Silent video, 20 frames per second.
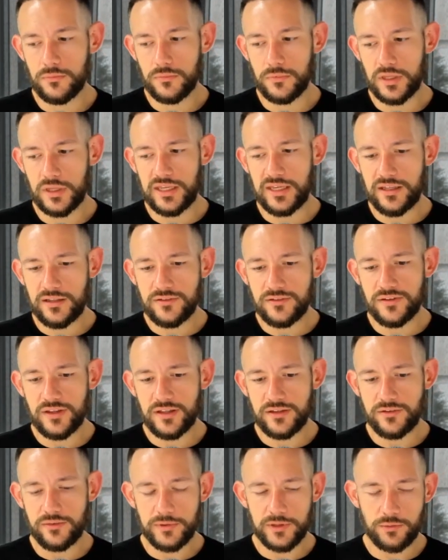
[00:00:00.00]
He had
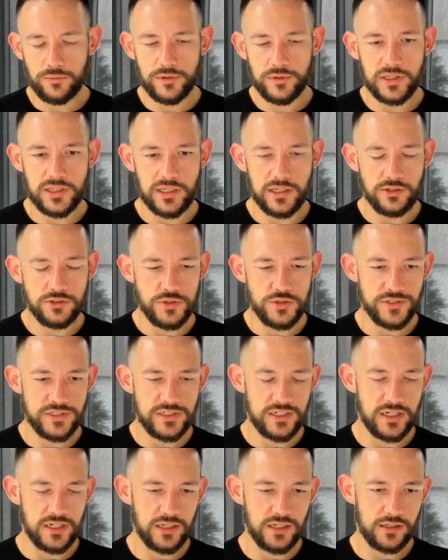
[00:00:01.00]
said something really
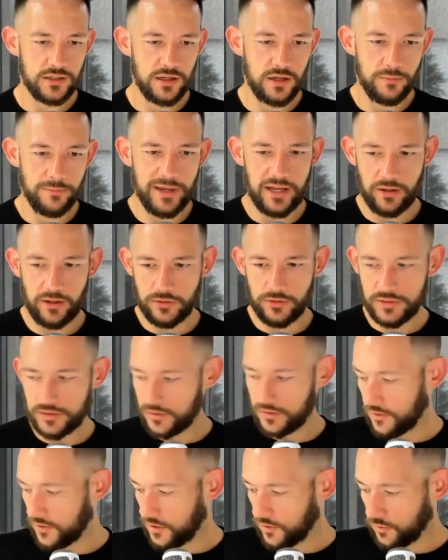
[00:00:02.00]
interesting about
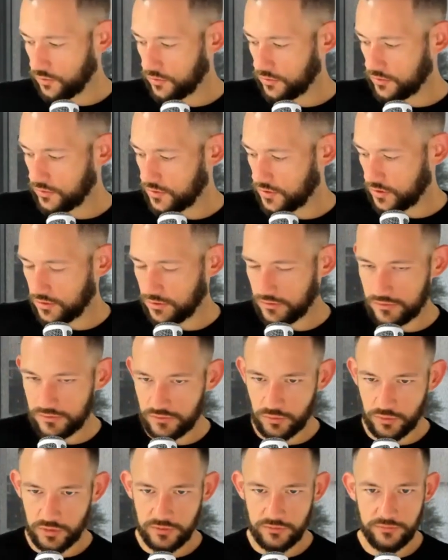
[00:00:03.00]
the
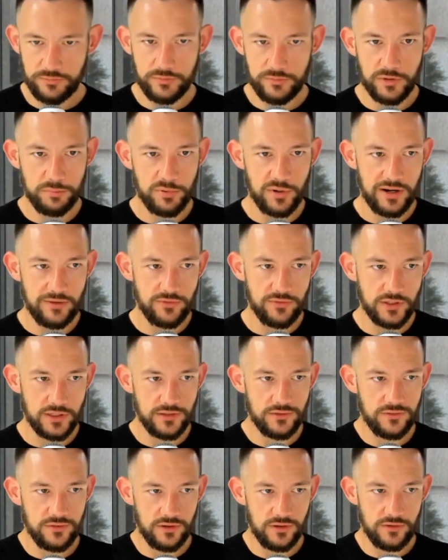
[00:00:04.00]
sort of the
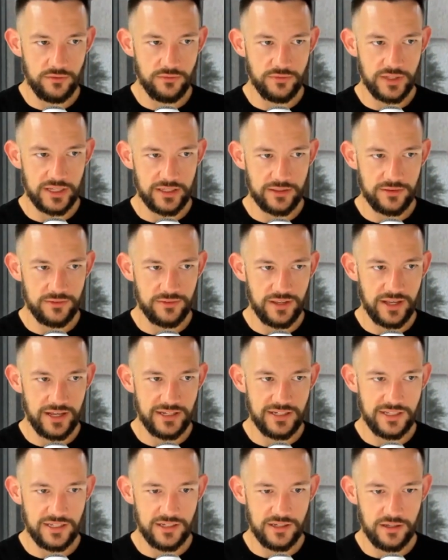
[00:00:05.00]
prevalence of like this
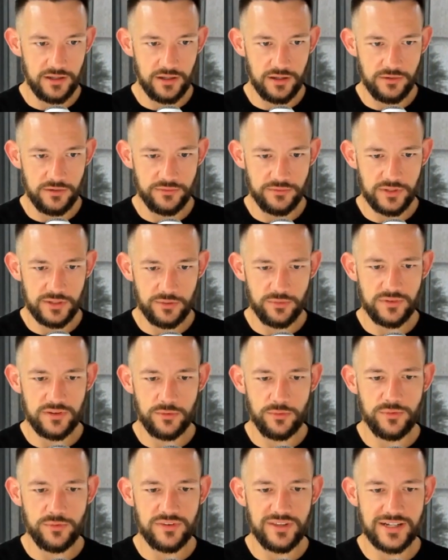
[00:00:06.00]
idea of he
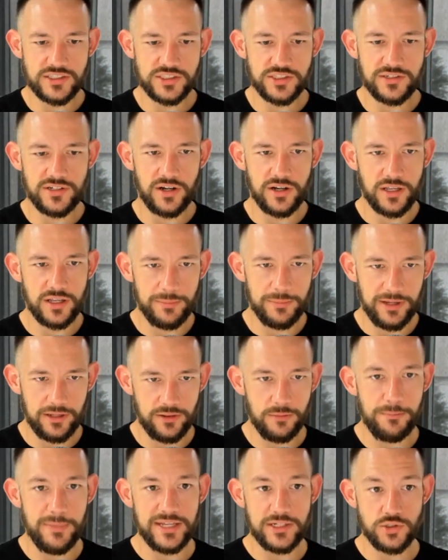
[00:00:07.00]
was actually talking about
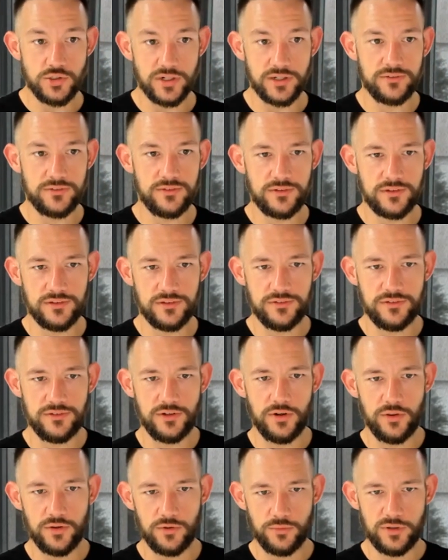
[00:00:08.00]
the Matrix because
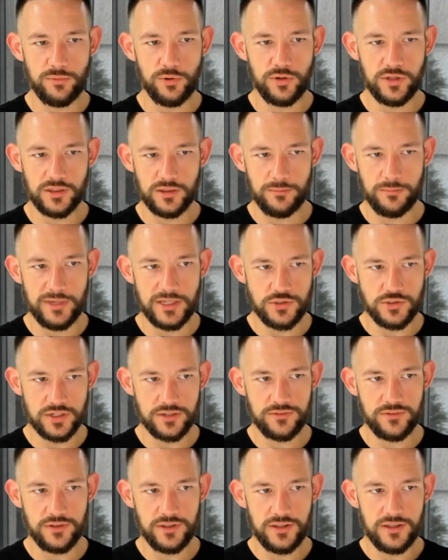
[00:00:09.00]
they're rebooting the
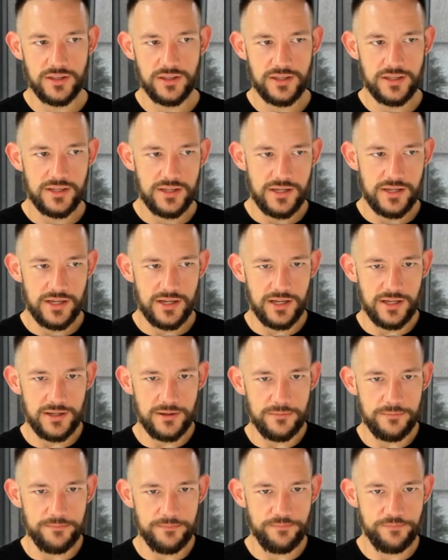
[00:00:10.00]
Matrix.
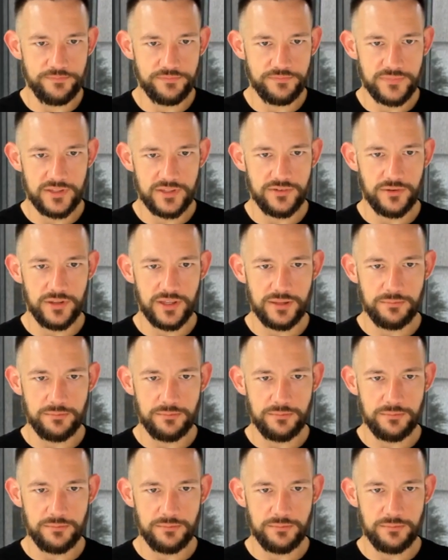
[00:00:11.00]
So like a